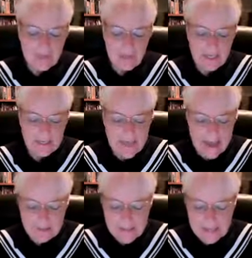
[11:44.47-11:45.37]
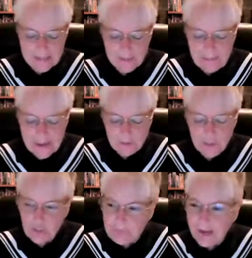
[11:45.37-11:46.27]
it now takes about
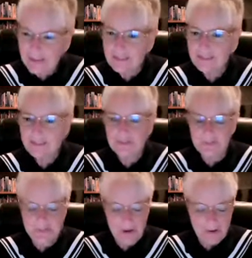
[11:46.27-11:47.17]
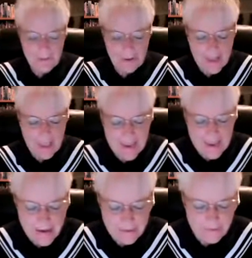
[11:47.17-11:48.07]
2 months to grow
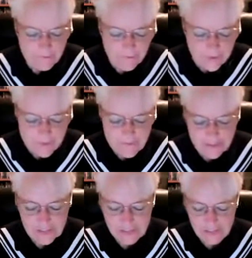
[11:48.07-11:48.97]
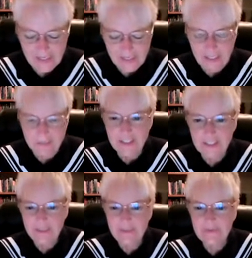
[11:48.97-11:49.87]
a fully functional and living
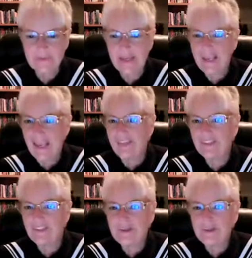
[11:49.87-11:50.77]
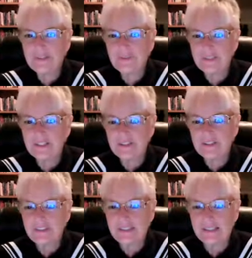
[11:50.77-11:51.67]
tooth. And the newest
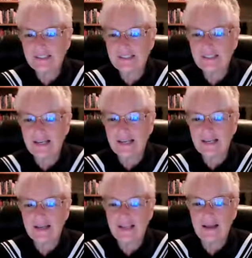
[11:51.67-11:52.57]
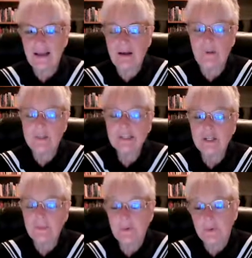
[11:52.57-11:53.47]
research is,
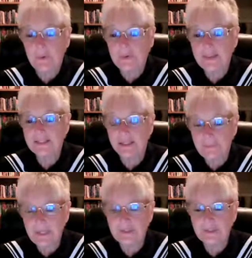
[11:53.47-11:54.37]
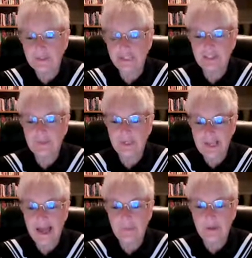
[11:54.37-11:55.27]
originally we were growing these in a petri dish, but
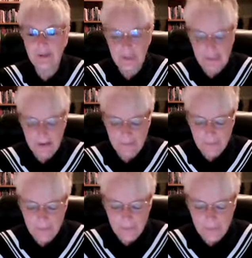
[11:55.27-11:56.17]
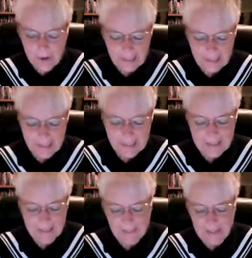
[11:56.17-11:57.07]
now we're learning how to grow them right in
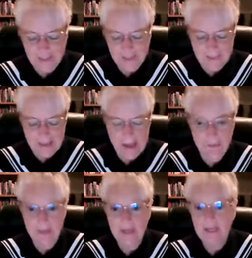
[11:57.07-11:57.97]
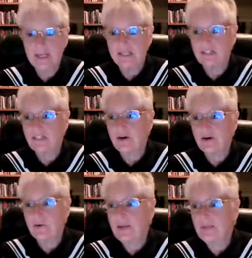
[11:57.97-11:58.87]
a patient's mouth.
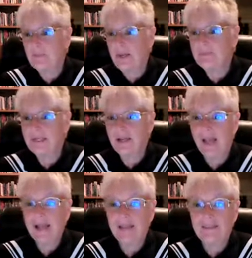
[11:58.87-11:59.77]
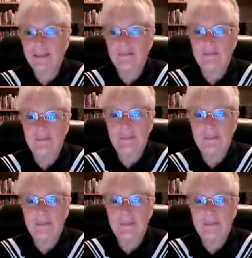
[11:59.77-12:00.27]
So it may be likely that